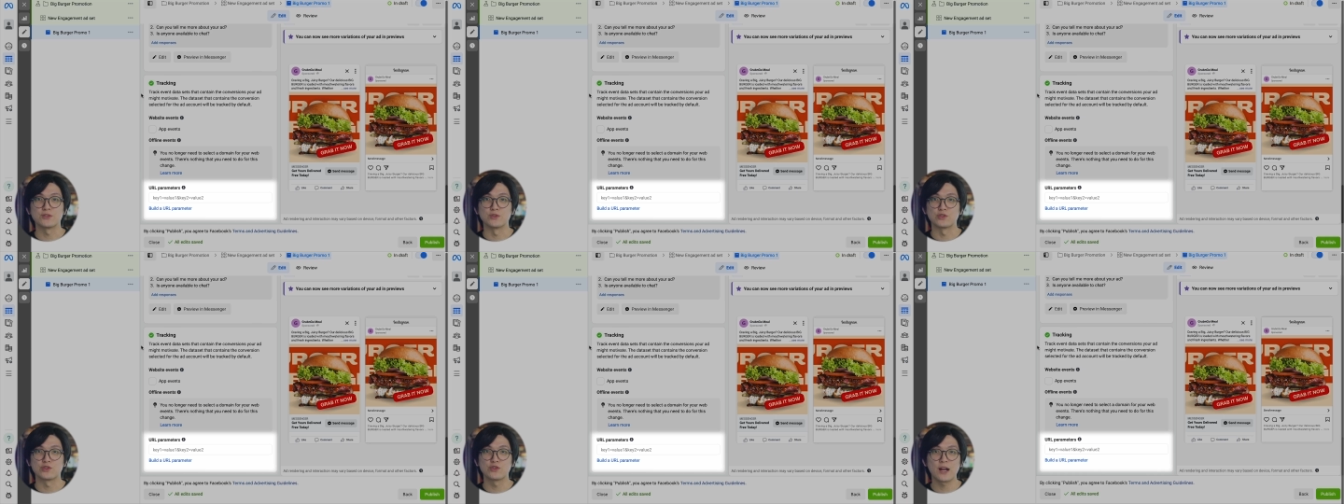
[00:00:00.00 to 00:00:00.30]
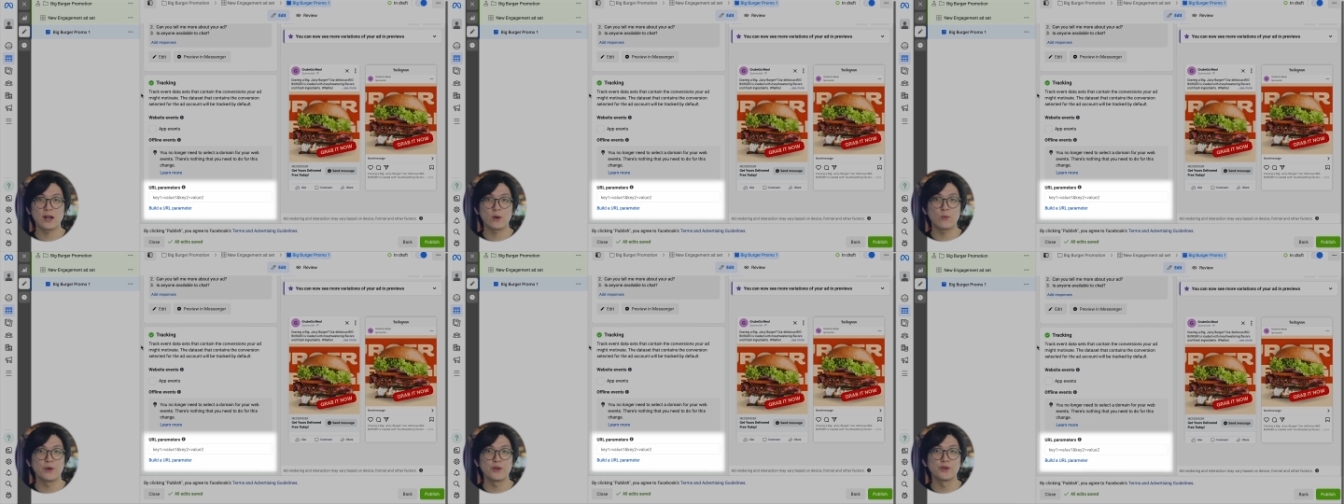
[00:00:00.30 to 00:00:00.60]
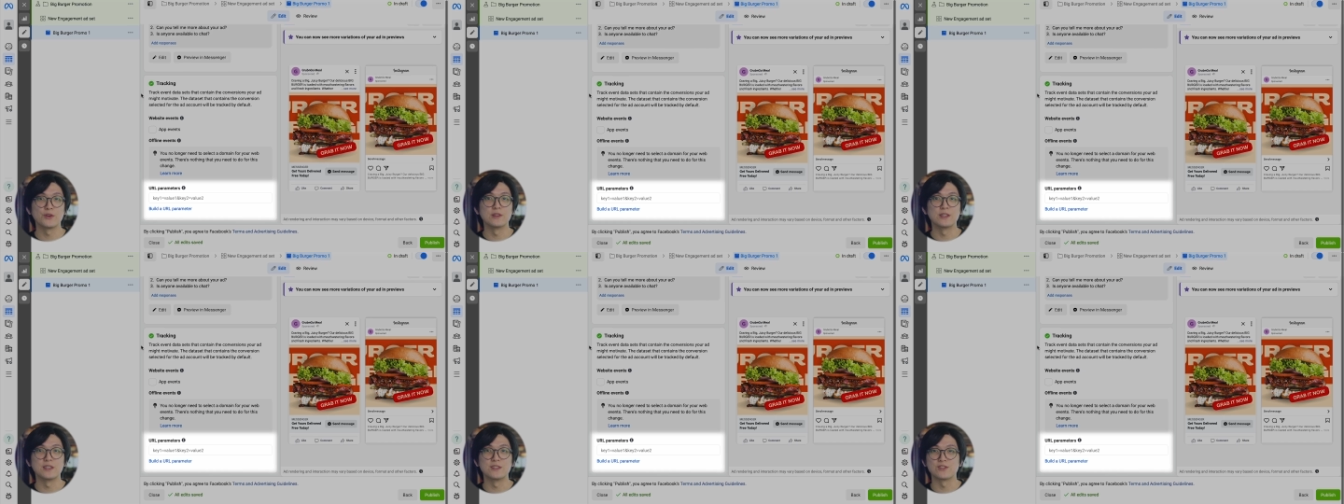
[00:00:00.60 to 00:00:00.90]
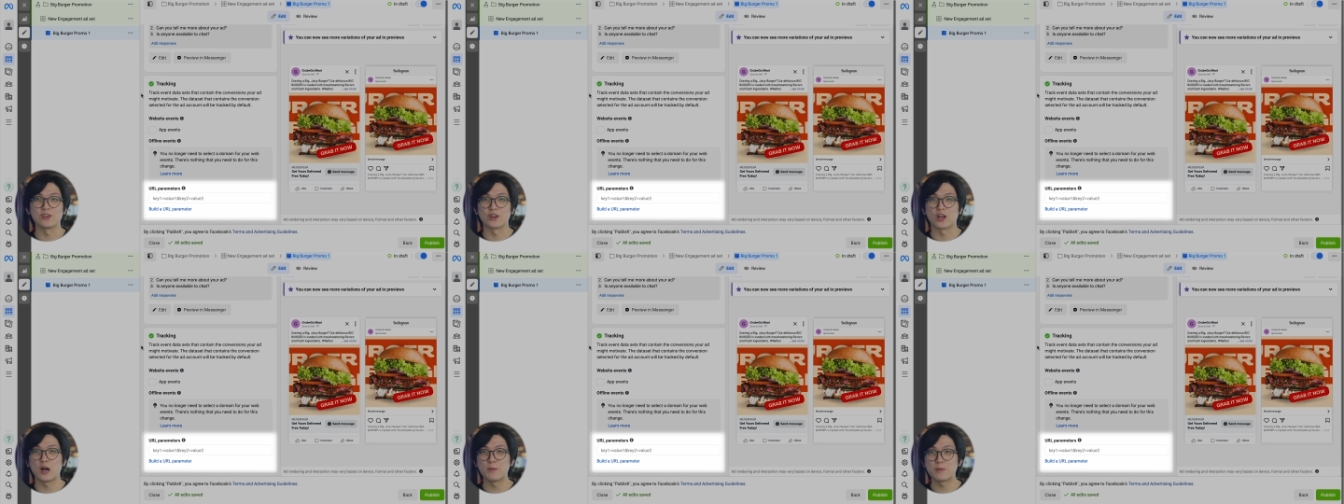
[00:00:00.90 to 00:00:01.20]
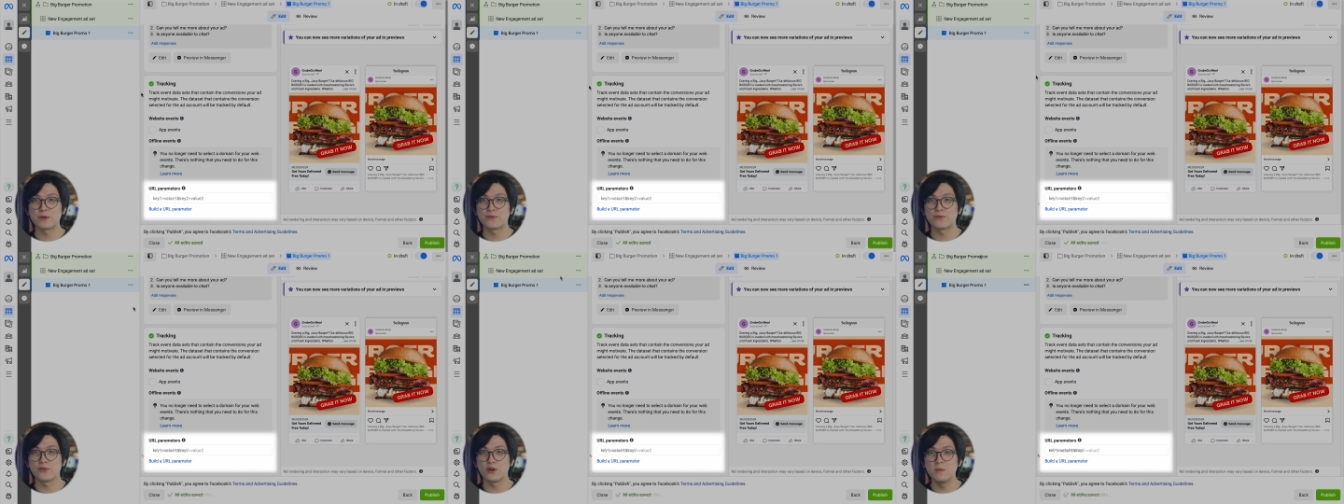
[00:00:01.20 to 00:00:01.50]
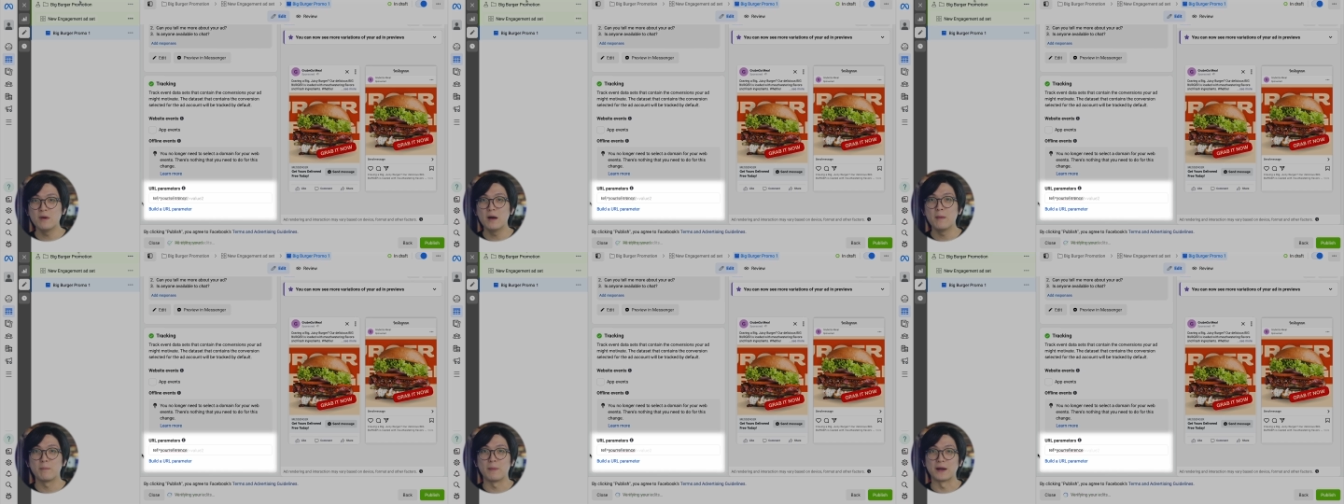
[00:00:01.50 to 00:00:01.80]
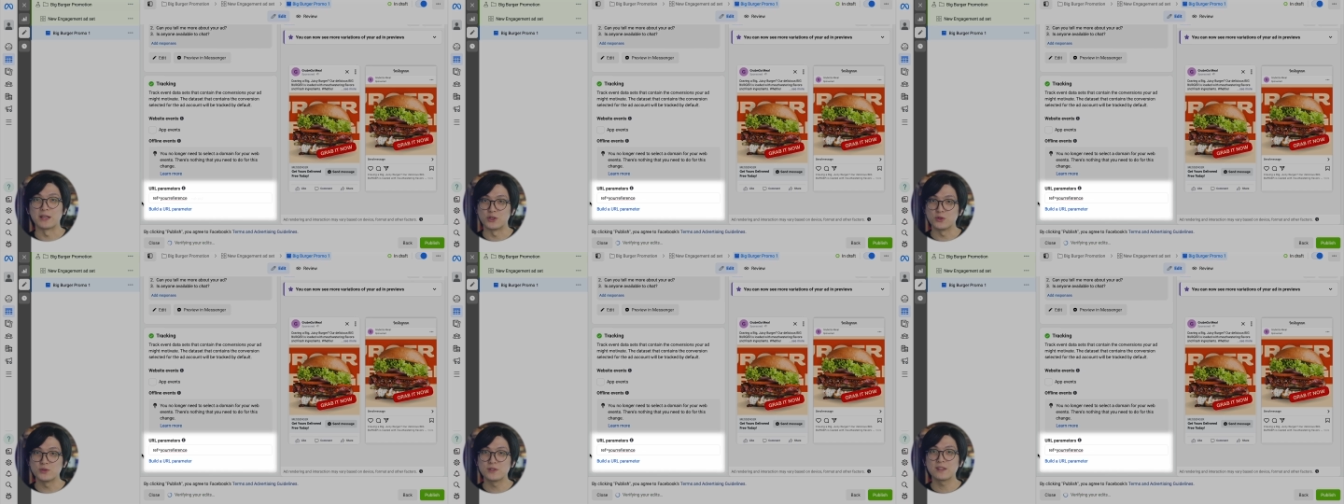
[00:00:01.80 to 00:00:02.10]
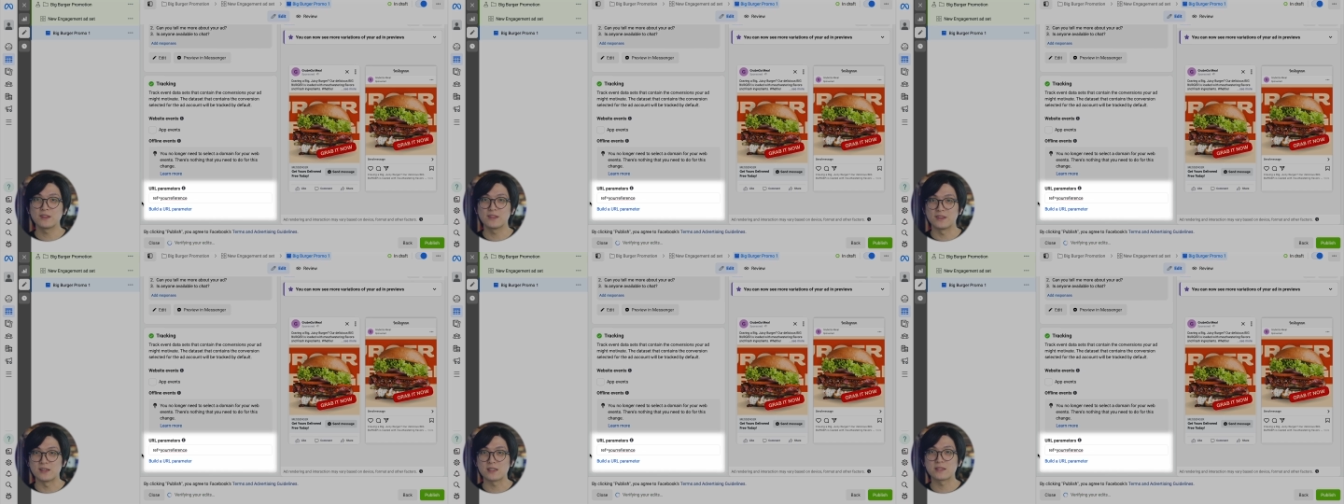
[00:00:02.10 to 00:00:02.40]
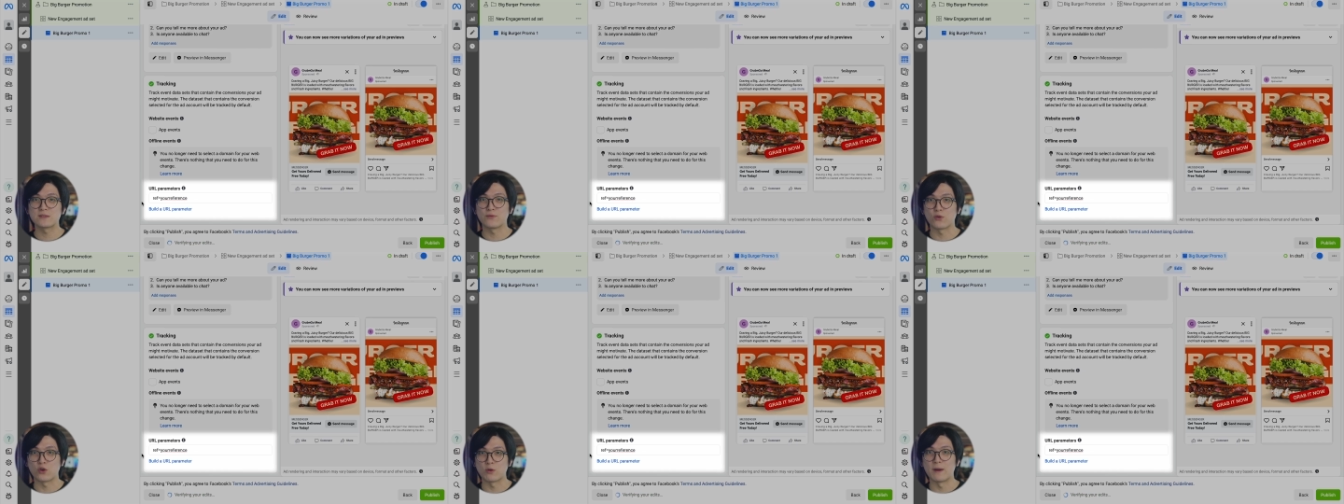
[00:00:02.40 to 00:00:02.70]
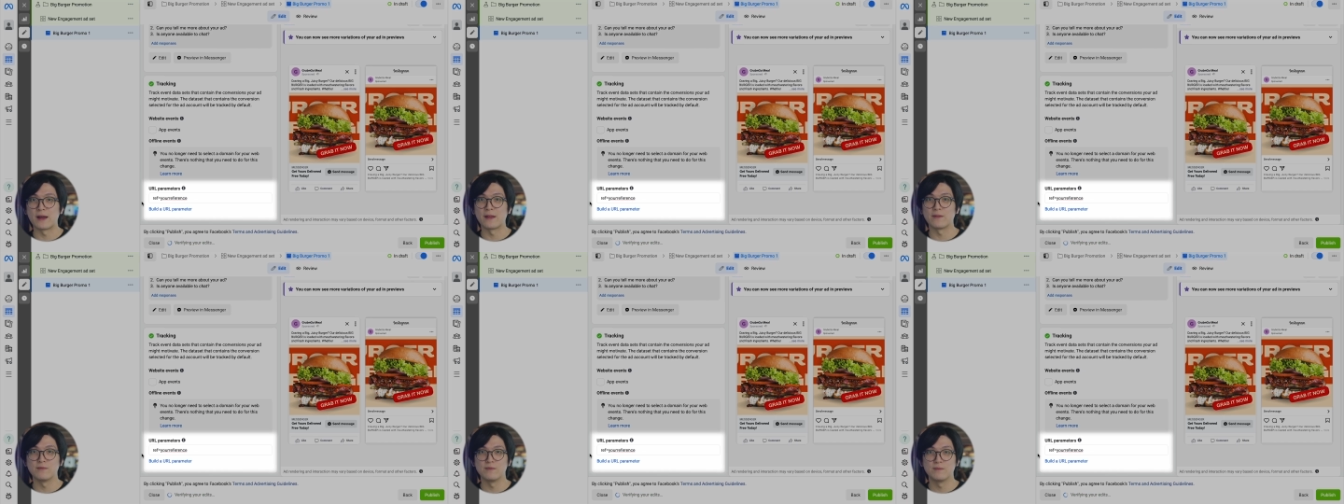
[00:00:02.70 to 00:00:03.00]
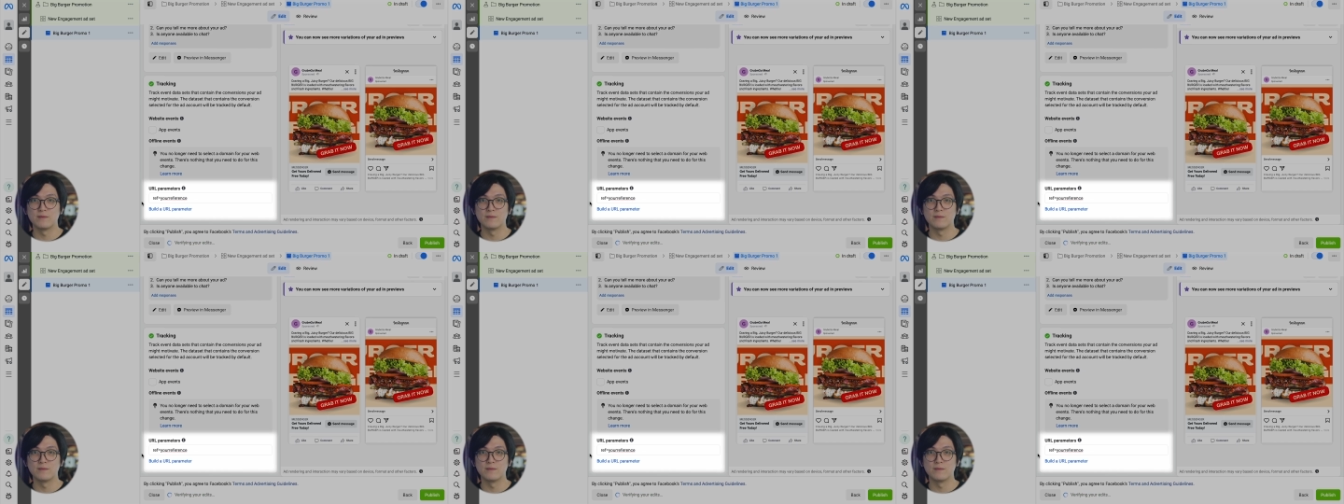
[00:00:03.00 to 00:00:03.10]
to track where your leads are coming from by using this format.